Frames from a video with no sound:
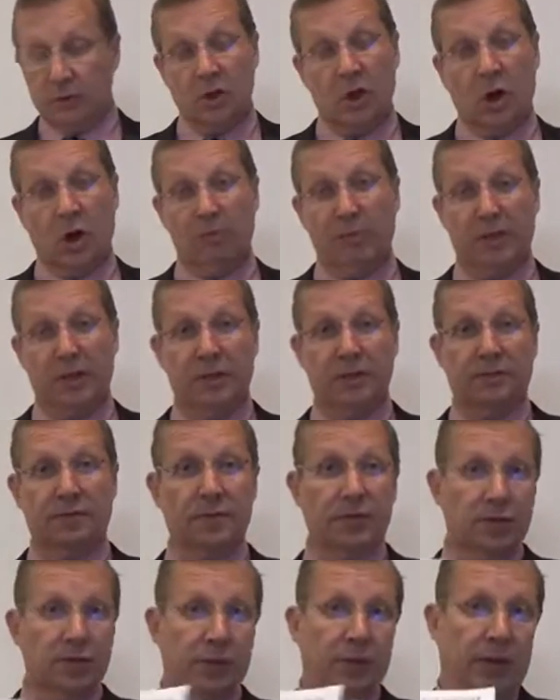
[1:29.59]
copies of
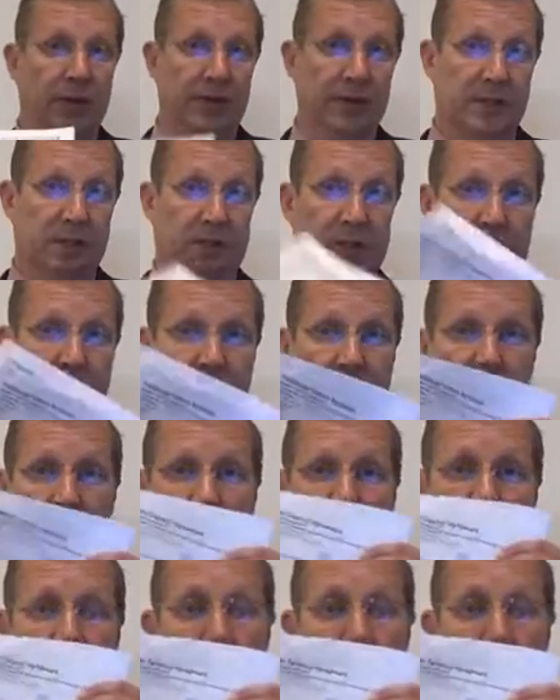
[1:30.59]
2 lease agreements.